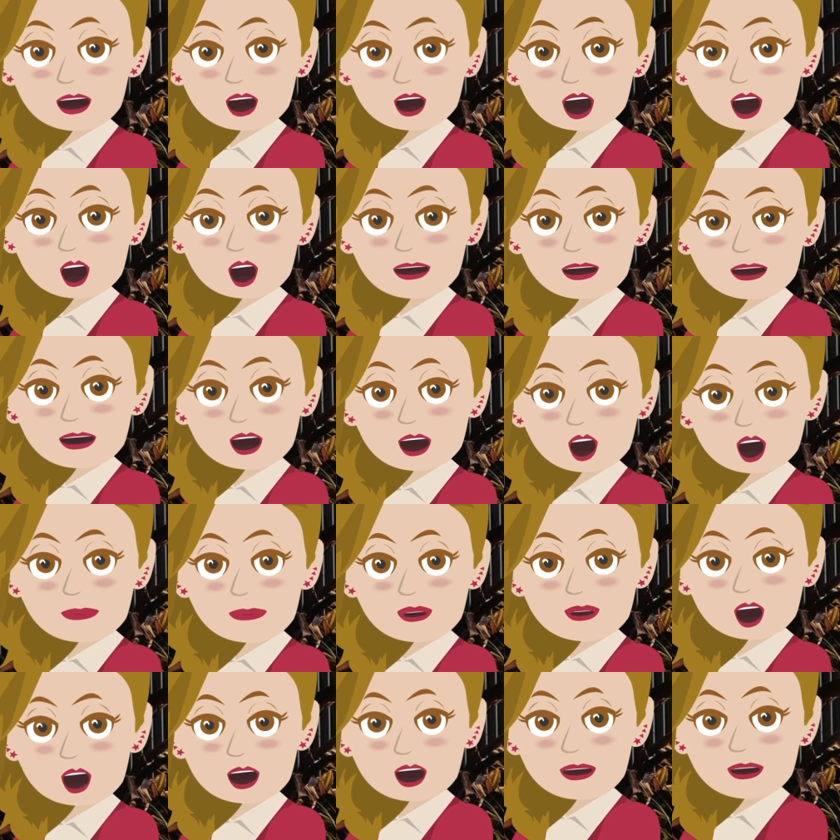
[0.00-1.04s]
out how
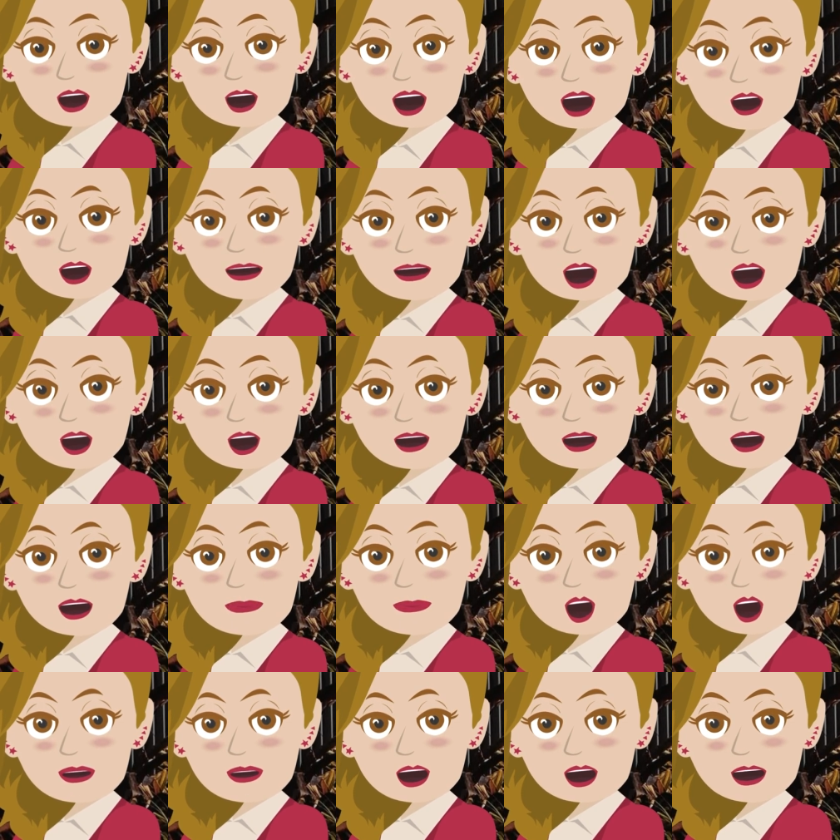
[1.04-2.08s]
things are unfolding
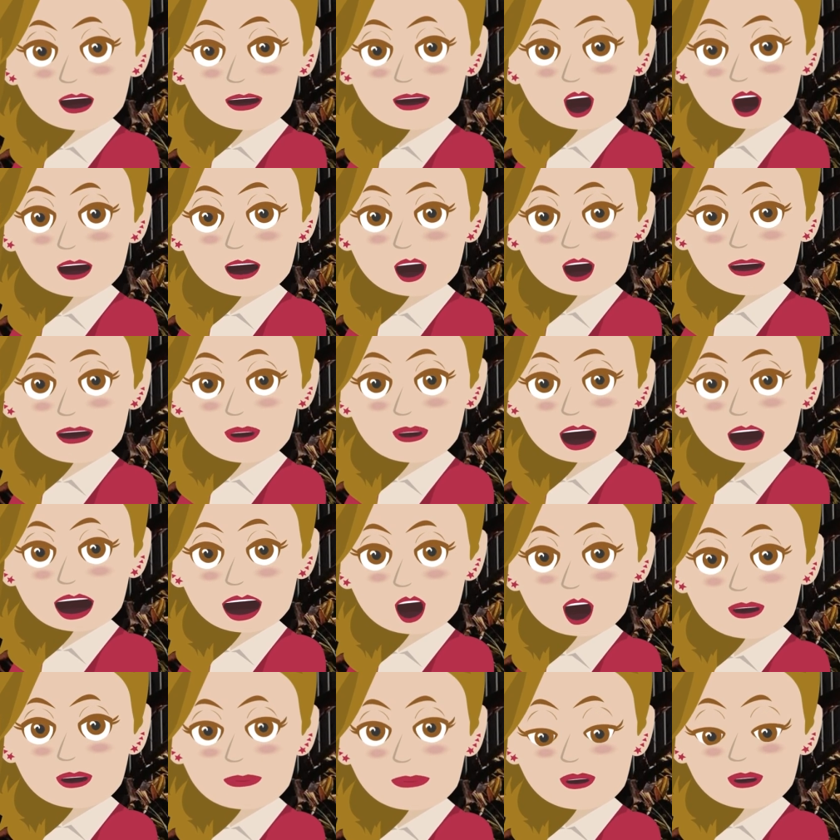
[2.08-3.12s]
for you in this way